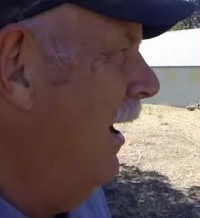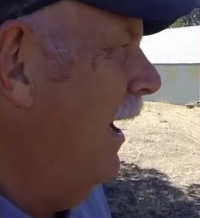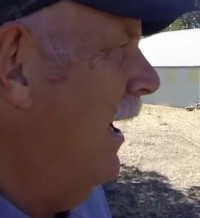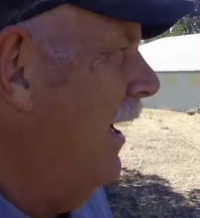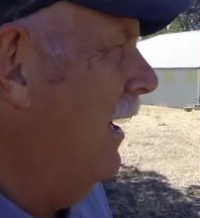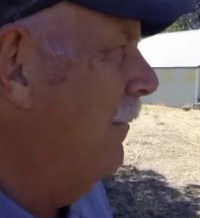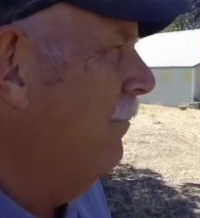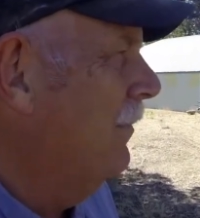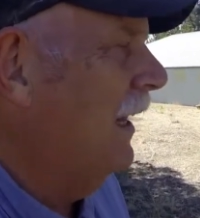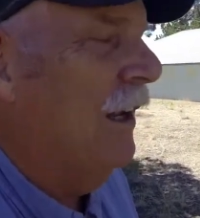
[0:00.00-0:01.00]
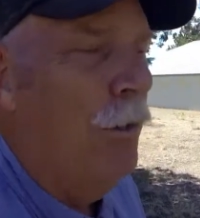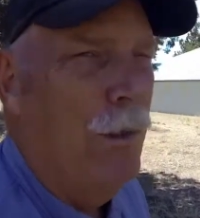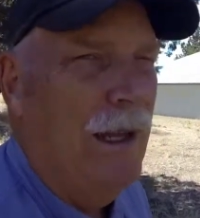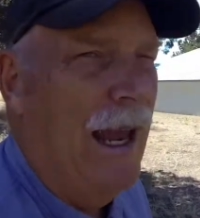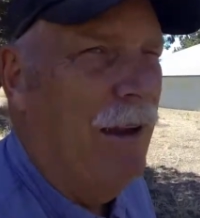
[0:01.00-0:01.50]
They don't
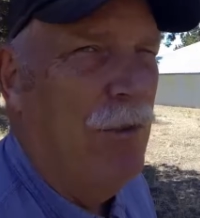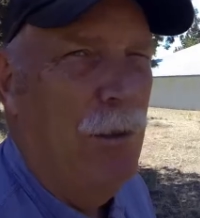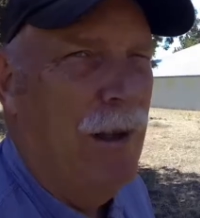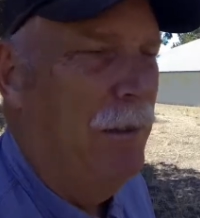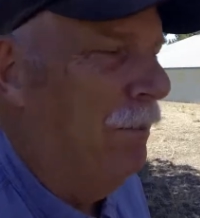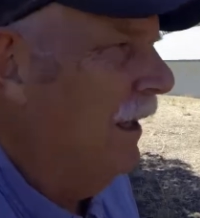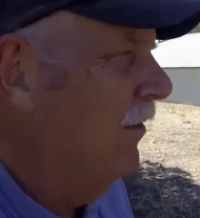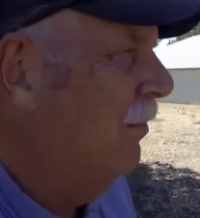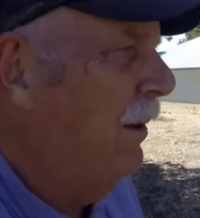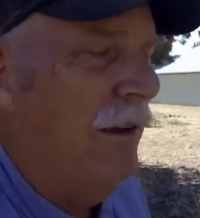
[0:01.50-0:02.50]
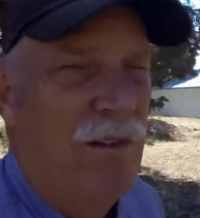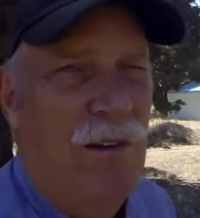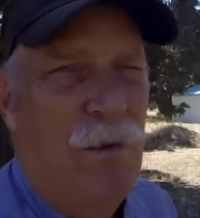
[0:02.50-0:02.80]
really have too many big spiffs.